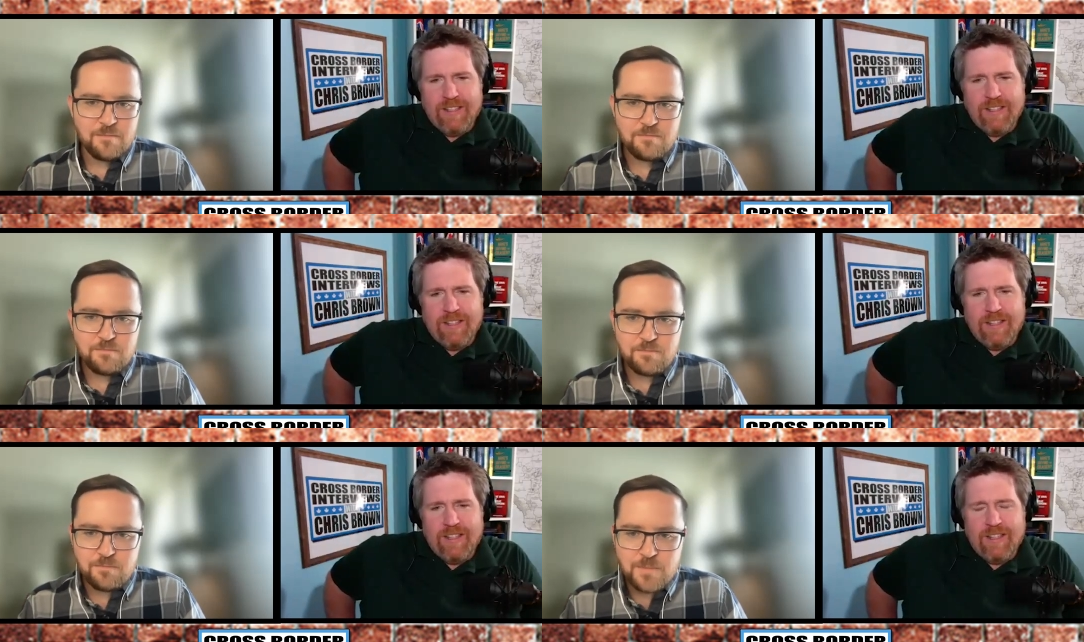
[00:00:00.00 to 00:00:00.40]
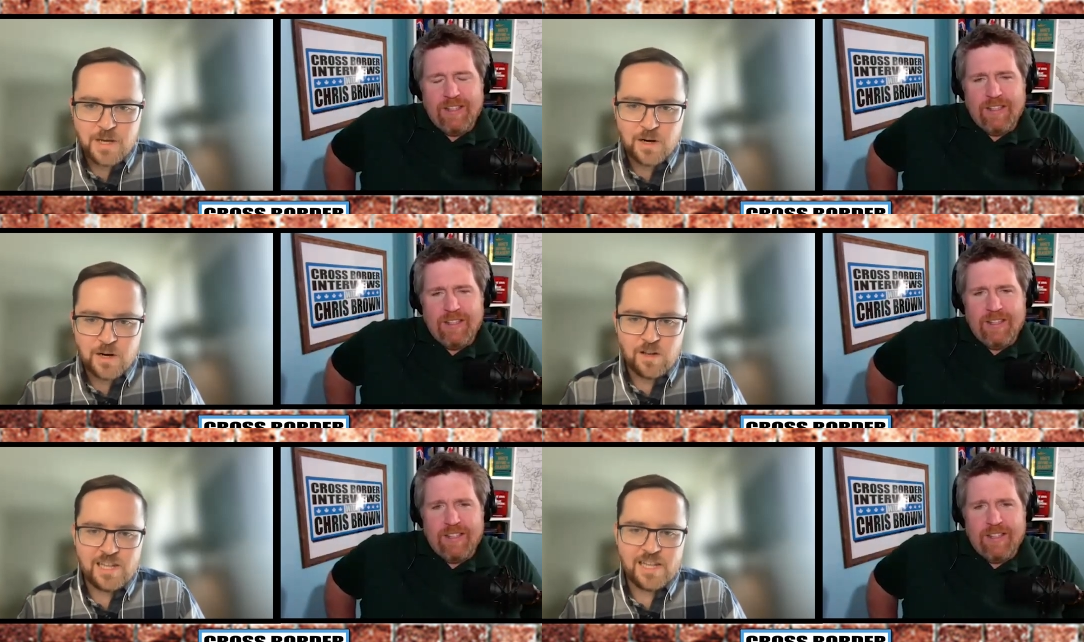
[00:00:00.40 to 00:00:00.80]
Speaker 1: you
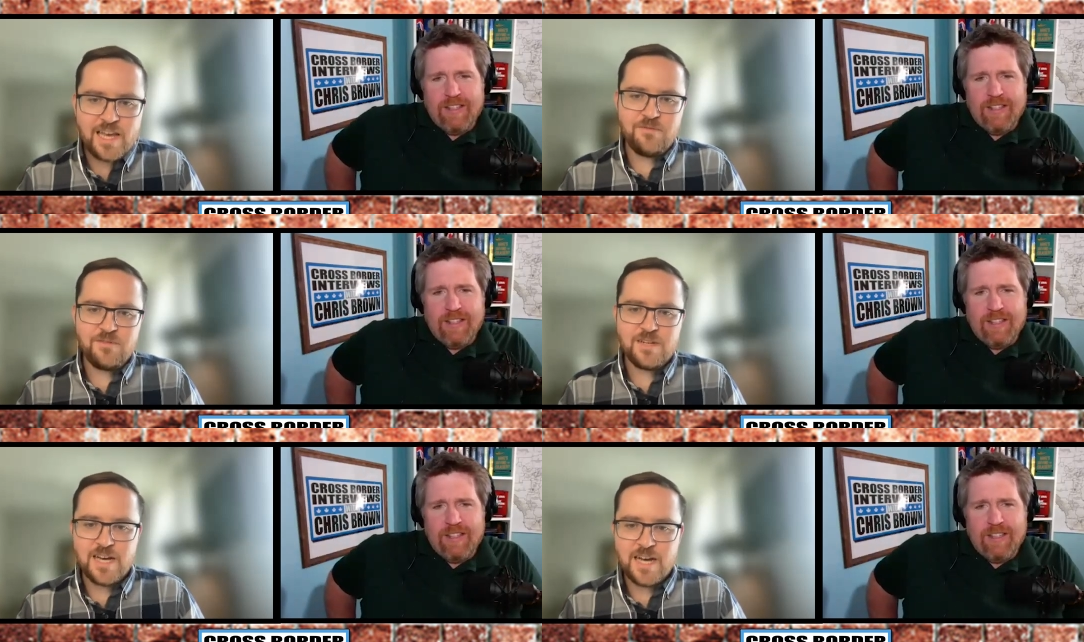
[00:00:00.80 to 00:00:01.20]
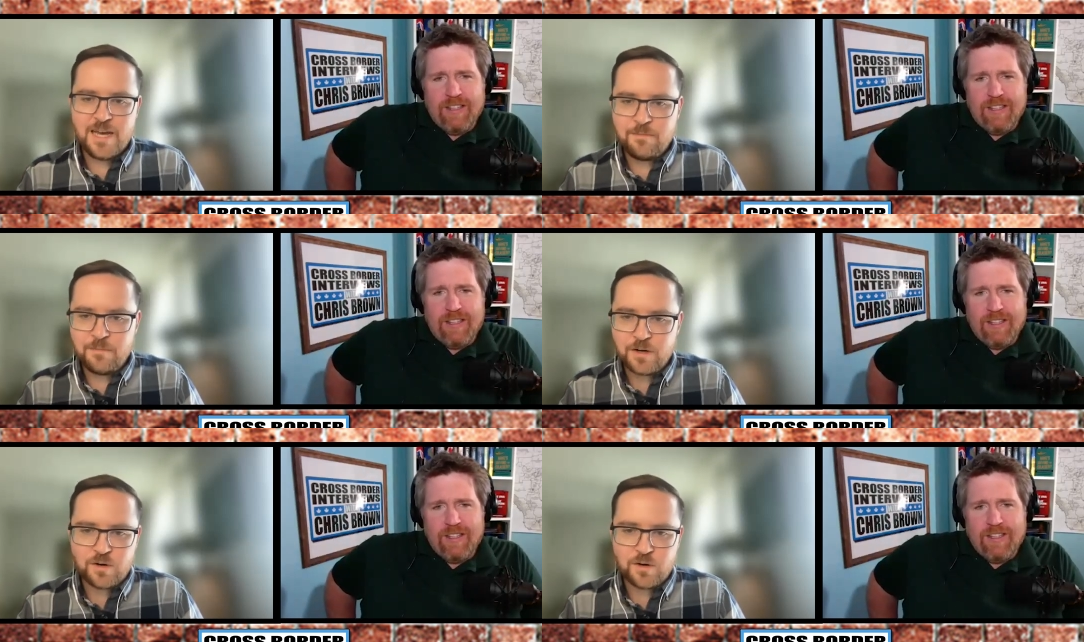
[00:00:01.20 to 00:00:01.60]
know,
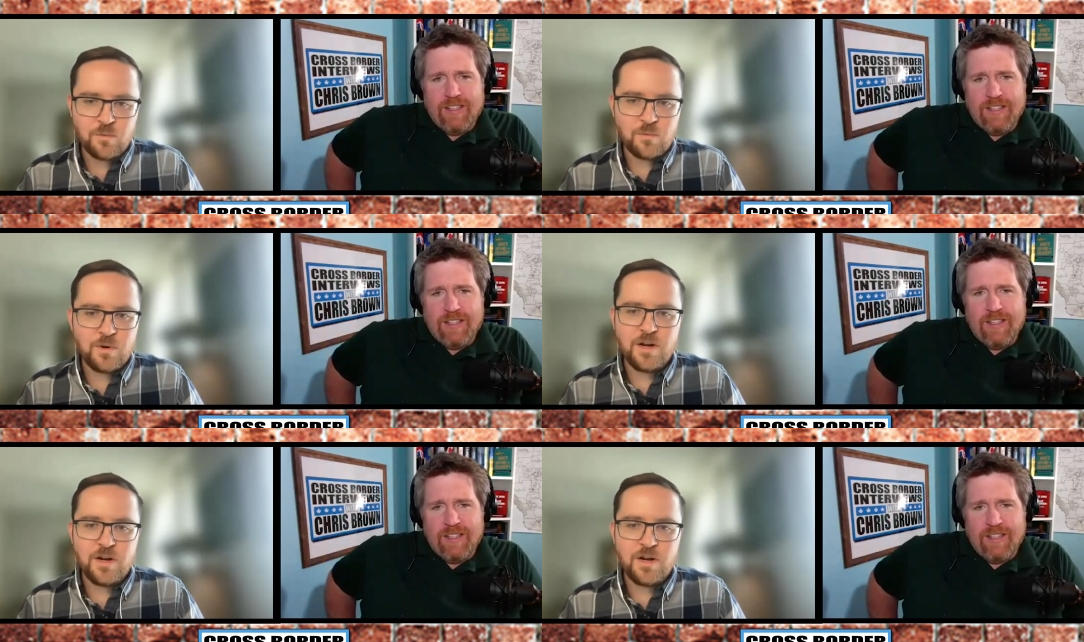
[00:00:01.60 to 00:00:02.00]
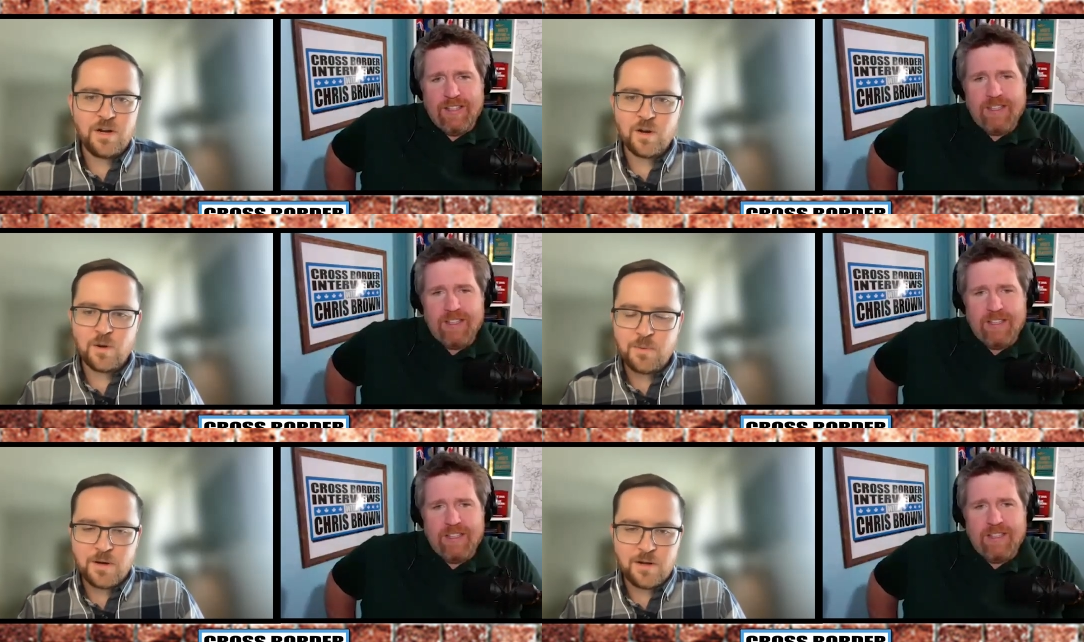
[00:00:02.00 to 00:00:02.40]
lifetime
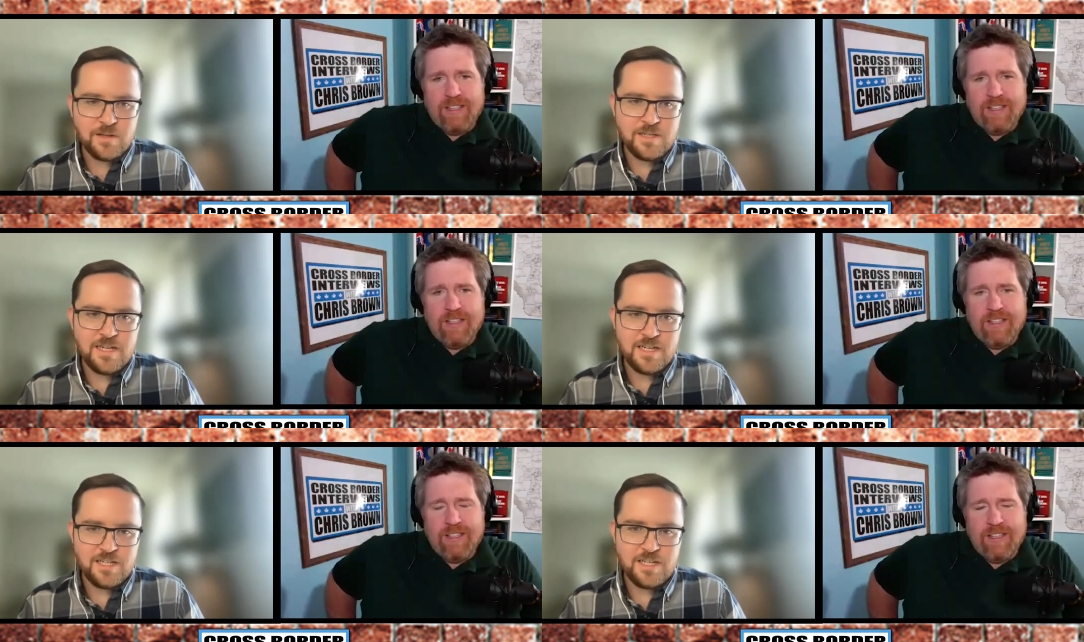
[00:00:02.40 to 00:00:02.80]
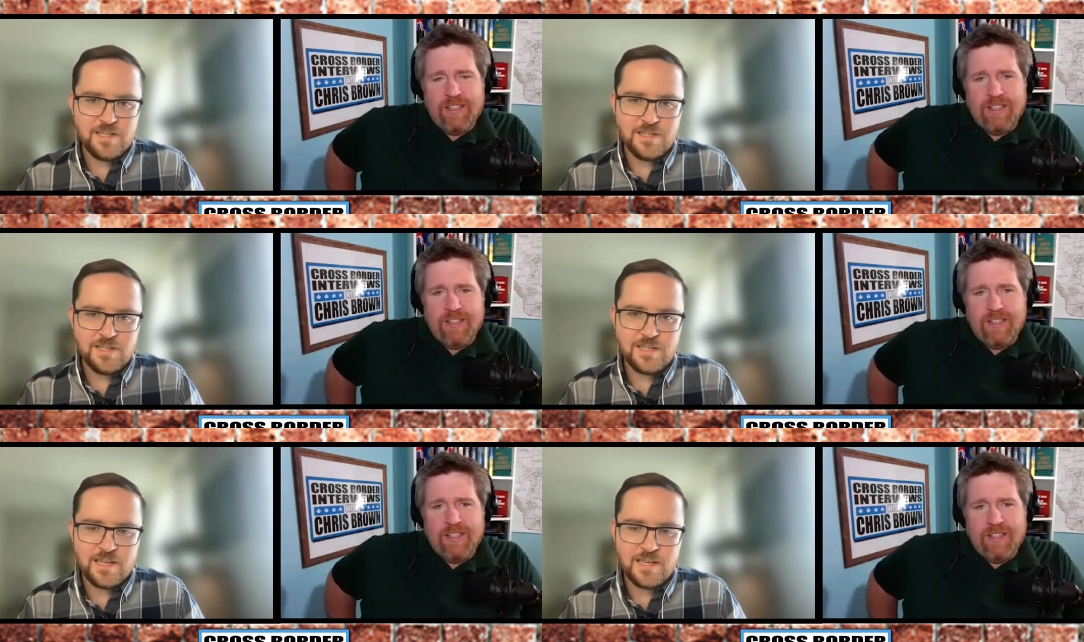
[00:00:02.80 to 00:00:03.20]
career
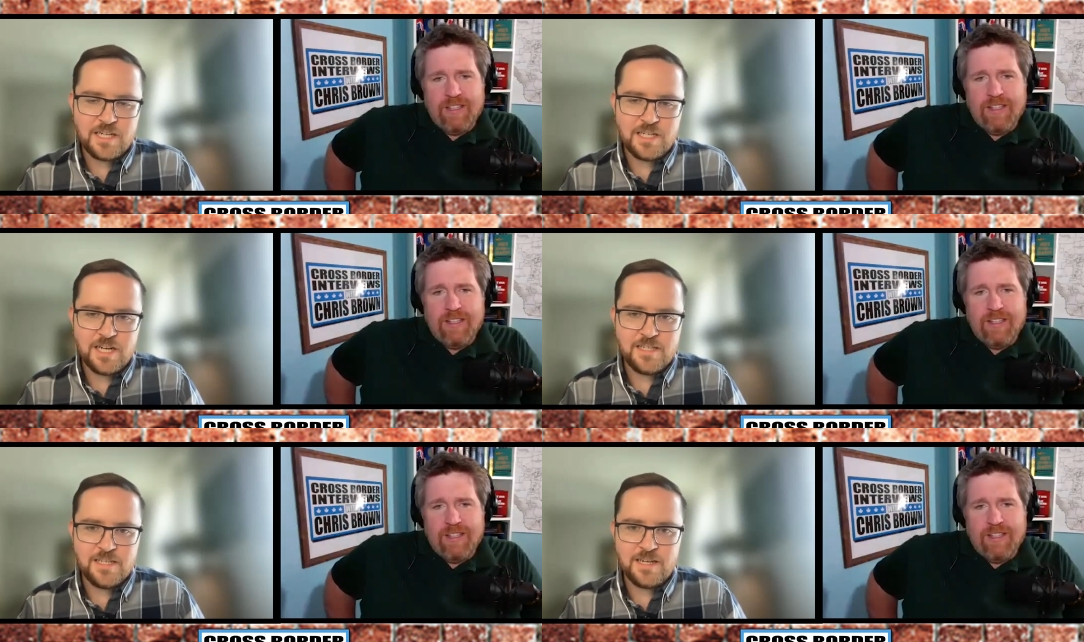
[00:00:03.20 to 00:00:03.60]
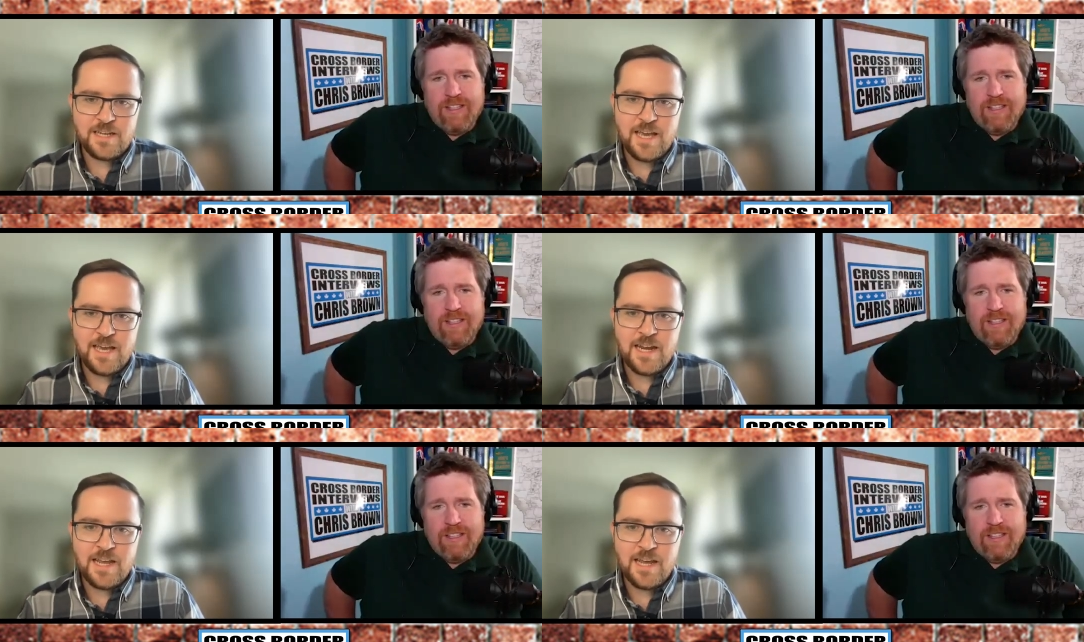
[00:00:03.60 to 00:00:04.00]
politicians like
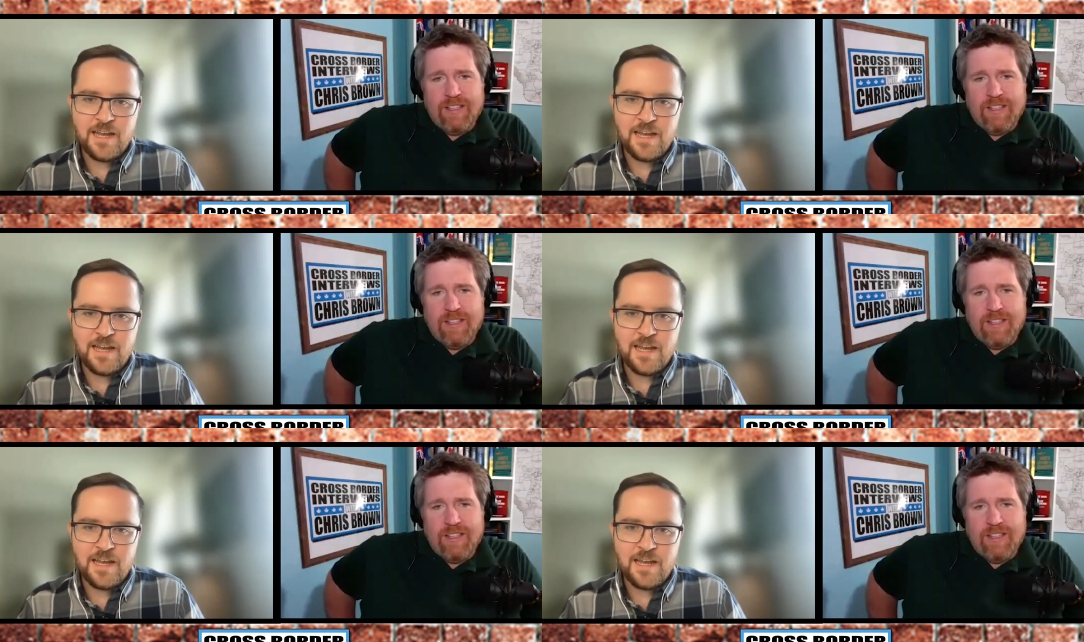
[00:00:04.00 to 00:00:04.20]
Jason Kenney